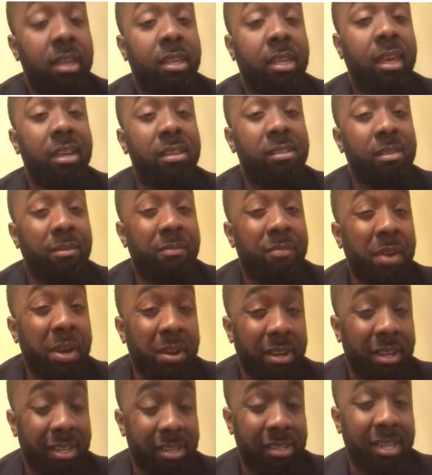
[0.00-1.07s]
Kids are
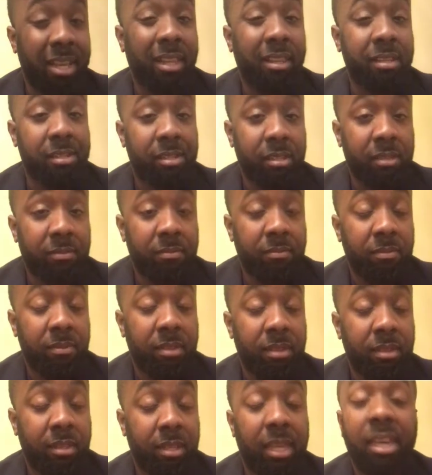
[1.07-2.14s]
very intelligent.
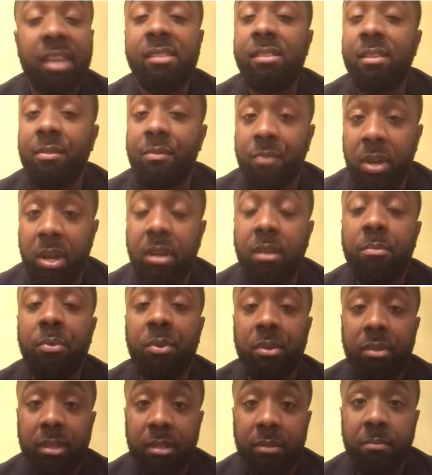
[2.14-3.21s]
Kids are very
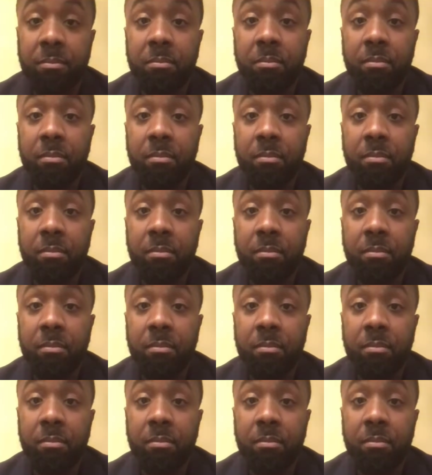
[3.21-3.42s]
brilliant.